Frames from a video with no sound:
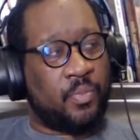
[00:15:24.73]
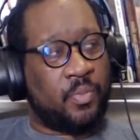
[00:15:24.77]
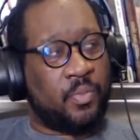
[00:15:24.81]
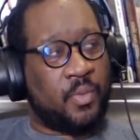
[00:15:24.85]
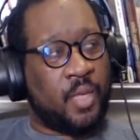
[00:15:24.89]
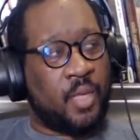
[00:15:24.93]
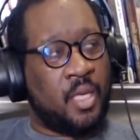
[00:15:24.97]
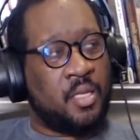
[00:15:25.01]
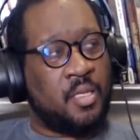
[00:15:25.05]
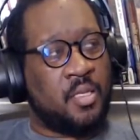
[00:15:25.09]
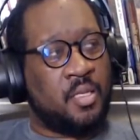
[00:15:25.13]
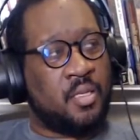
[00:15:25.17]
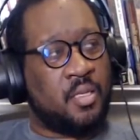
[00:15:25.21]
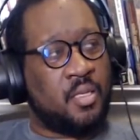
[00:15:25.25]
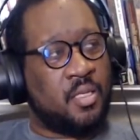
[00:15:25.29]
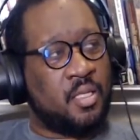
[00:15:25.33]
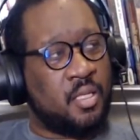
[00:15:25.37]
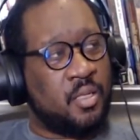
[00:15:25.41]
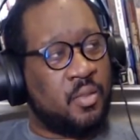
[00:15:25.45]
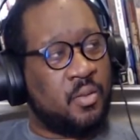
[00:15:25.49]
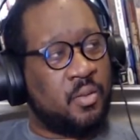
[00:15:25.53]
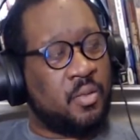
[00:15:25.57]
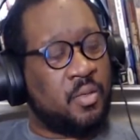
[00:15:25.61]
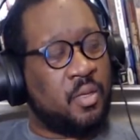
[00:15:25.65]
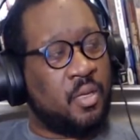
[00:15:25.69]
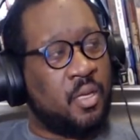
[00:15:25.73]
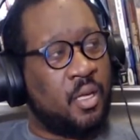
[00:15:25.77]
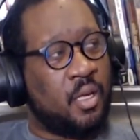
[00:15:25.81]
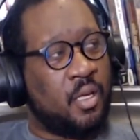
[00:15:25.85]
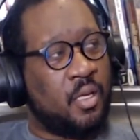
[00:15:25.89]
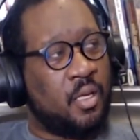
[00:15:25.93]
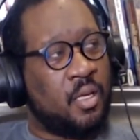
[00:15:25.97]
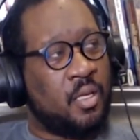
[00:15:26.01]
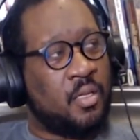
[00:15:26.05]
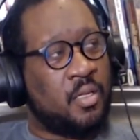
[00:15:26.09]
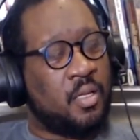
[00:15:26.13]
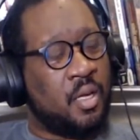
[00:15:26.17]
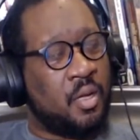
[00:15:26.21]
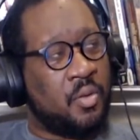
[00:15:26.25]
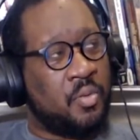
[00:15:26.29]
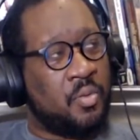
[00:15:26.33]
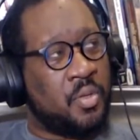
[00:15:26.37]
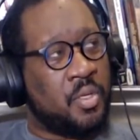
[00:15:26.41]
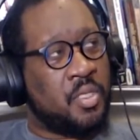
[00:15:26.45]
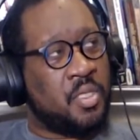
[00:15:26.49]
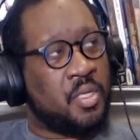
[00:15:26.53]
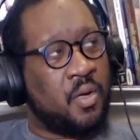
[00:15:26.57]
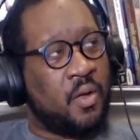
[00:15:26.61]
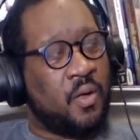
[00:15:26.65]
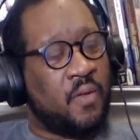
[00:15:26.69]
Agents of Shield is the is the only
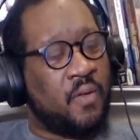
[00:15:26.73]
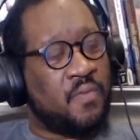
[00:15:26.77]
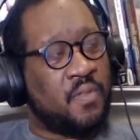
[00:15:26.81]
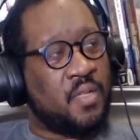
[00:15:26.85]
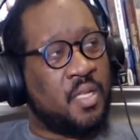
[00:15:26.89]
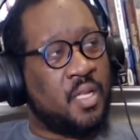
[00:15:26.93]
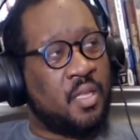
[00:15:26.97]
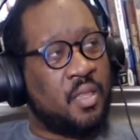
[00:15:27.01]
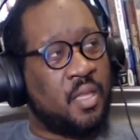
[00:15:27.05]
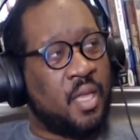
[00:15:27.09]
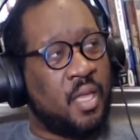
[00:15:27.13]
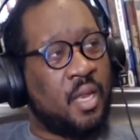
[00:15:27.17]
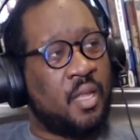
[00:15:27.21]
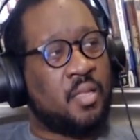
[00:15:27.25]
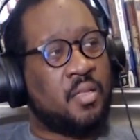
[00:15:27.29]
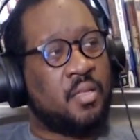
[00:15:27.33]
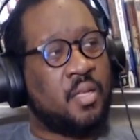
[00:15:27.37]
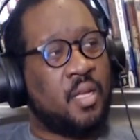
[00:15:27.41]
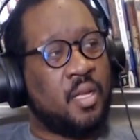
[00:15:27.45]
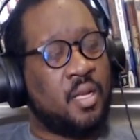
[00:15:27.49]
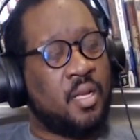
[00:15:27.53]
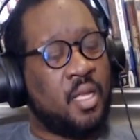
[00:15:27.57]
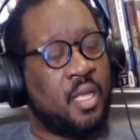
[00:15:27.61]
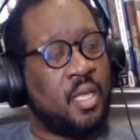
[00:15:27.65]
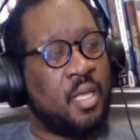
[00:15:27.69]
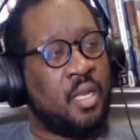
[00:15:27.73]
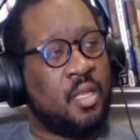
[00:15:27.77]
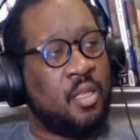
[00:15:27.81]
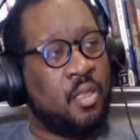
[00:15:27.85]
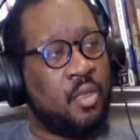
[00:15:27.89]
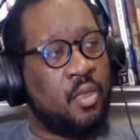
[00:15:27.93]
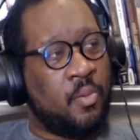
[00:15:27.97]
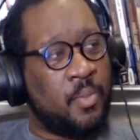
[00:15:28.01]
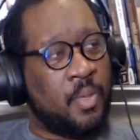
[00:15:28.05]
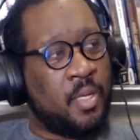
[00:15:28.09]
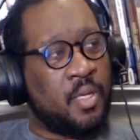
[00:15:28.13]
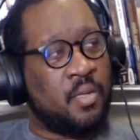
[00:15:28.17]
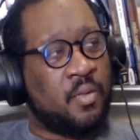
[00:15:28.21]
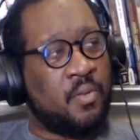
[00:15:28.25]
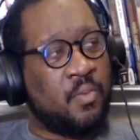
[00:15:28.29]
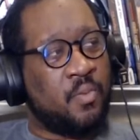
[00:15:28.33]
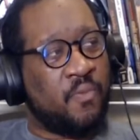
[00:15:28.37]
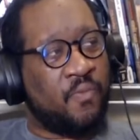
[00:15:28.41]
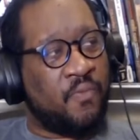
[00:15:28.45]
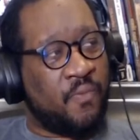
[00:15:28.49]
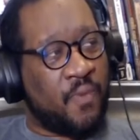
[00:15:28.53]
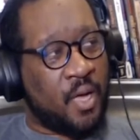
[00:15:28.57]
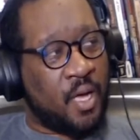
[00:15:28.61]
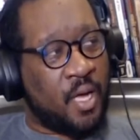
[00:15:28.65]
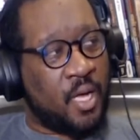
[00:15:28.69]
show I've seen that has done Inhumans
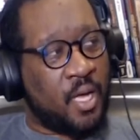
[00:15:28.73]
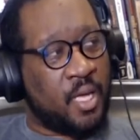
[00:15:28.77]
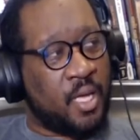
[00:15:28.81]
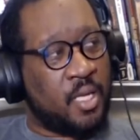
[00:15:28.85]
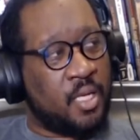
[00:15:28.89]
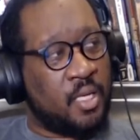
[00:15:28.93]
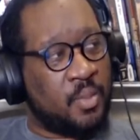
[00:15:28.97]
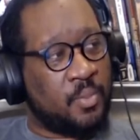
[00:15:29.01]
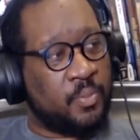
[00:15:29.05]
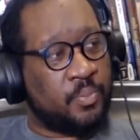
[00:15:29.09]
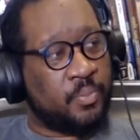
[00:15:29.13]
fine.